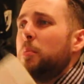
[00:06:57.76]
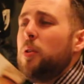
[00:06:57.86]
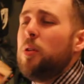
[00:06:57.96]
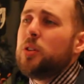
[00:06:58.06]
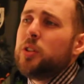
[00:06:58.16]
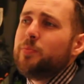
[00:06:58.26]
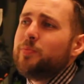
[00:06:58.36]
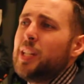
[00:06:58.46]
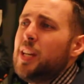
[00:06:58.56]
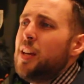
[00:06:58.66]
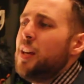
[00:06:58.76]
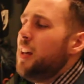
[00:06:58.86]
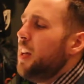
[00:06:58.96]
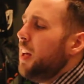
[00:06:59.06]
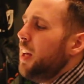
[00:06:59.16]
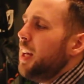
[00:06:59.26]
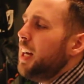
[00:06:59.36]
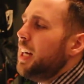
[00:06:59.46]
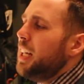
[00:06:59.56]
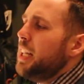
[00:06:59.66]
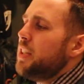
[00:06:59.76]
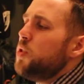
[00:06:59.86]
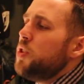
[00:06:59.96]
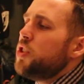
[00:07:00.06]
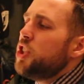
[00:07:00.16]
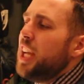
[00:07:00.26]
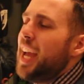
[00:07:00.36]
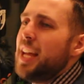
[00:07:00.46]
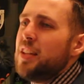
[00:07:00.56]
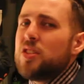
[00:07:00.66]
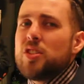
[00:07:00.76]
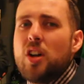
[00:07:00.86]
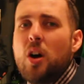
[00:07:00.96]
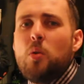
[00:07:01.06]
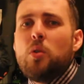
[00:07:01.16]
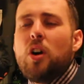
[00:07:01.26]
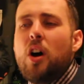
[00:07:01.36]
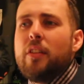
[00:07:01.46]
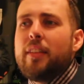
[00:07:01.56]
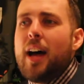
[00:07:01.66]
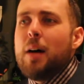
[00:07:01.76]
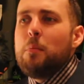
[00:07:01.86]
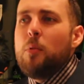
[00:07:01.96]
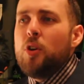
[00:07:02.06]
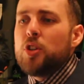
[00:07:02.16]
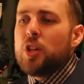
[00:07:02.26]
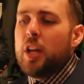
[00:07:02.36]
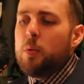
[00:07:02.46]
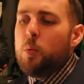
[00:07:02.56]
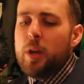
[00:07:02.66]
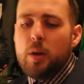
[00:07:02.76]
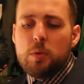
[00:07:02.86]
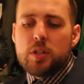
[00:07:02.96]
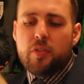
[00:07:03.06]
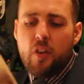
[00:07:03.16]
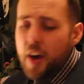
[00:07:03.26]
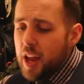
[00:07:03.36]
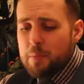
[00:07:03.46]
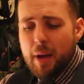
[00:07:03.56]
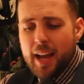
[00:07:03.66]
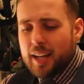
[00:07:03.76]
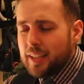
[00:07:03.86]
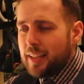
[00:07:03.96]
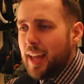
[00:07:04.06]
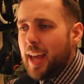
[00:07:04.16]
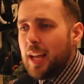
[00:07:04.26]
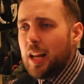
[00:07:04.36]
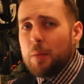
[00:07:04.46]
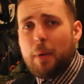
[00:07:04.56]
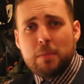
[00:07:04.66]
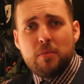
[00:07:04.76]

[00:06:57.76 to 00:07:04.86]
but it's just changed so goddamn much. It was fine back in the day, back